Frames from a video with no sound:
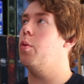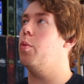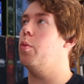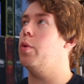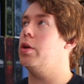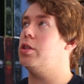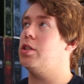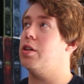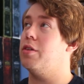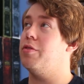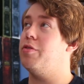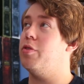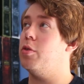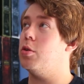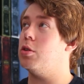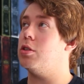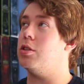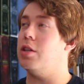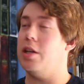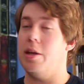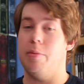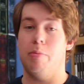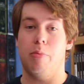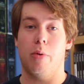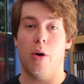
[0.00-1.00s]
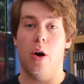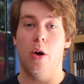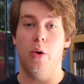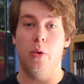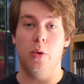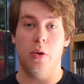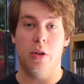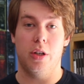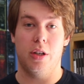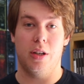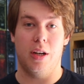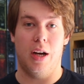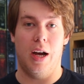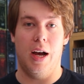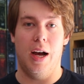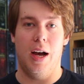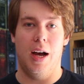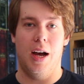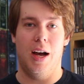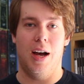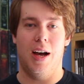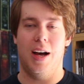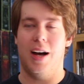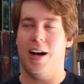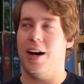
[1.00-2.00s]
which unfortunately broke.
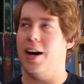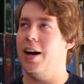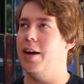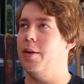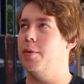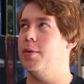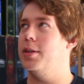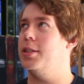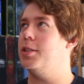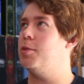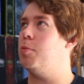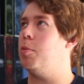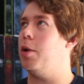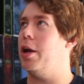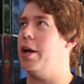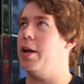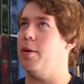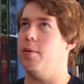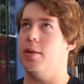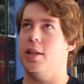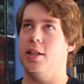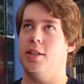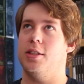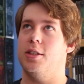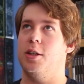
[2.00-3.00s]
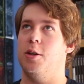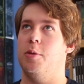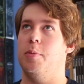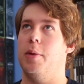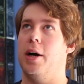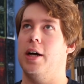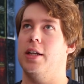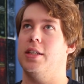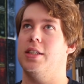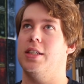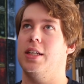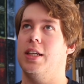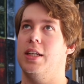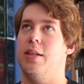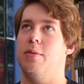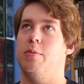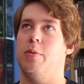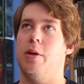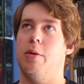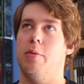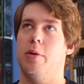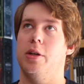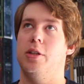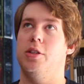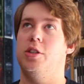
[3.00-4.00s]
I was playing with it too much and
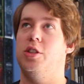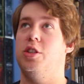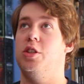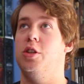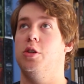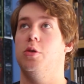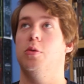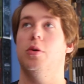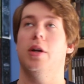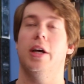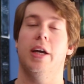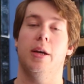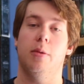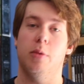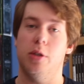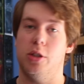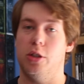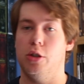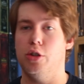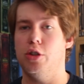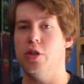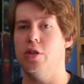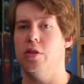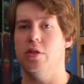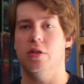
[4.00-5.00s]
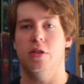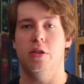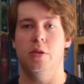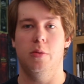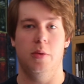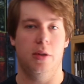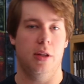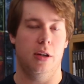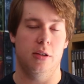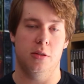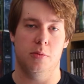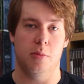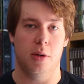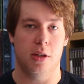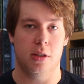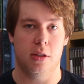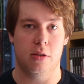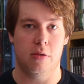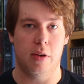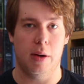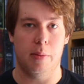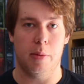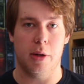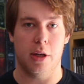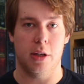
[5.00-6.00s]
we were dueling, which you shouldn't do with those
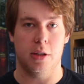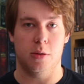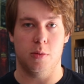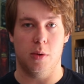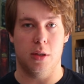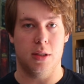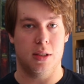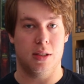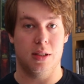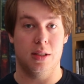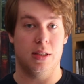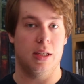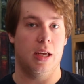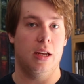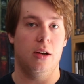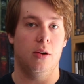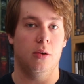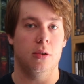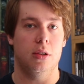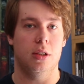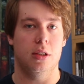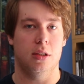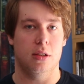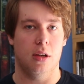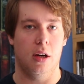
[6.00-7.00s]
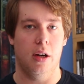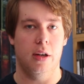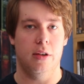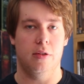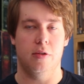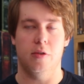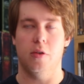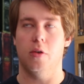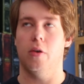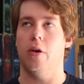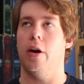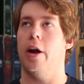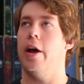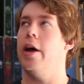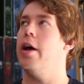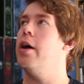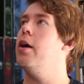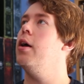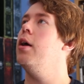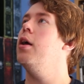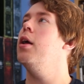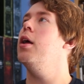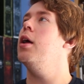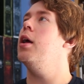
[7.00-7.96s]
master replicas ones because they're not designed for it.